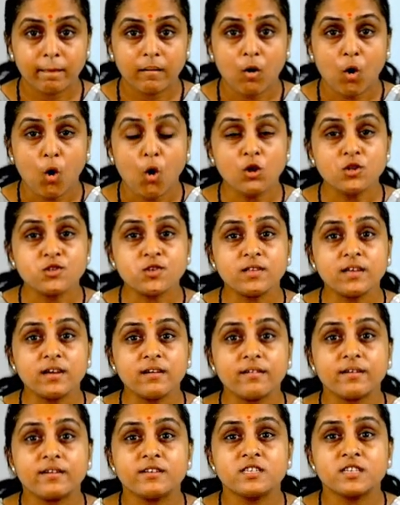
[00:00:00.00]
Also, they are
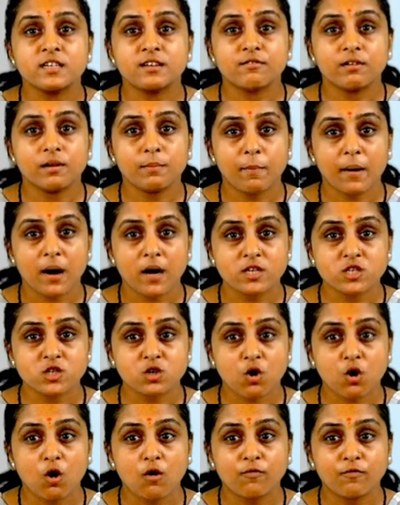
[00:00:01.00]
an integral part
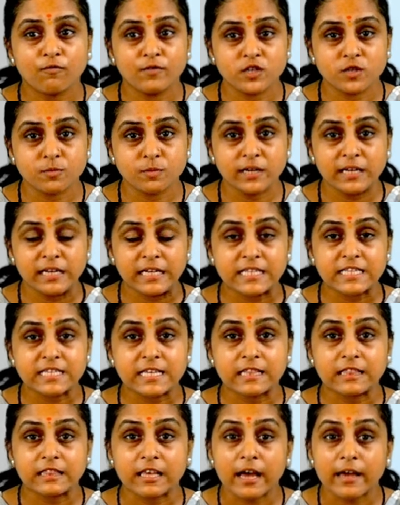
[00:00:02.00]
of vitamin, let's say
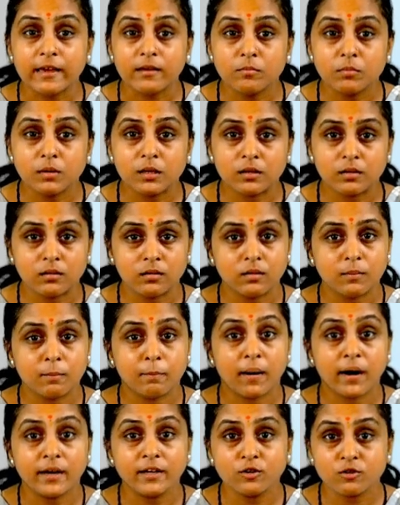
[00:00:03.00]
thiamine,
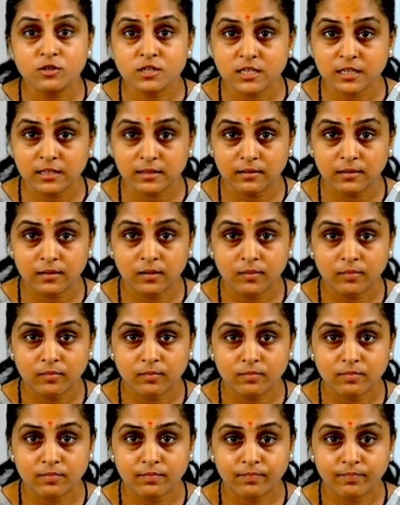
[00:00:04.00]
biotin.
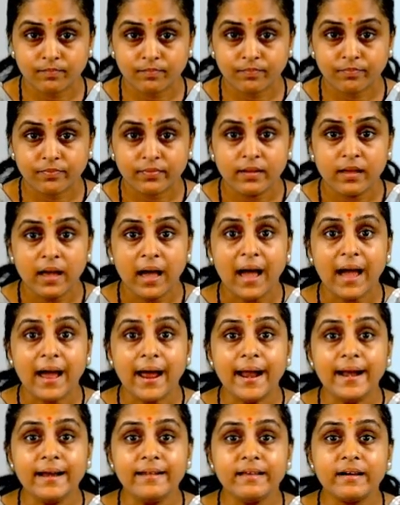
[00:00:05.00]

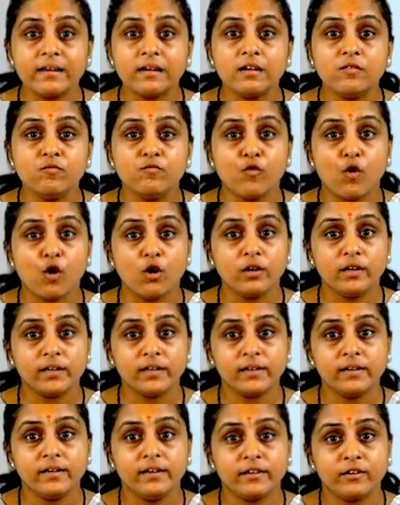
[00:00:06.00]
And they are involved
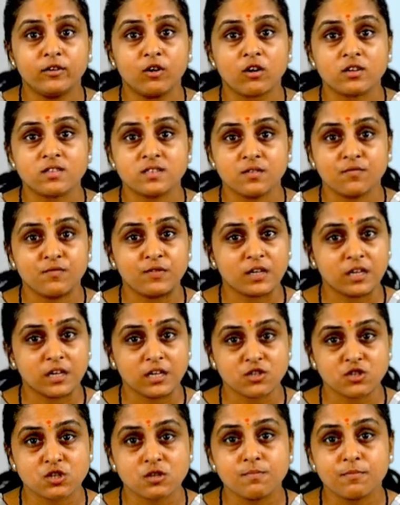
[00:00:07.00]
in
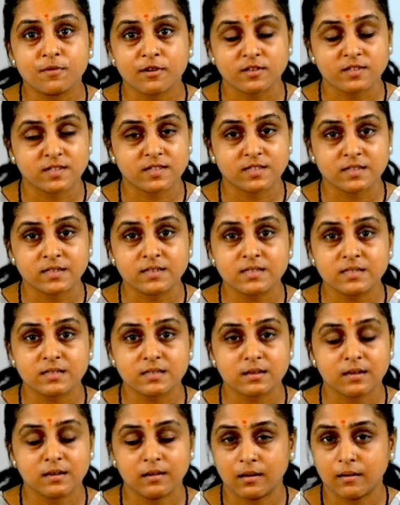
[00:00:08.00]
detoxification processes
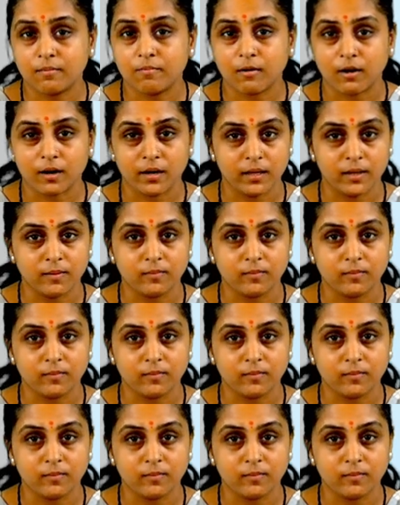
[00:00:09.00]
in our body.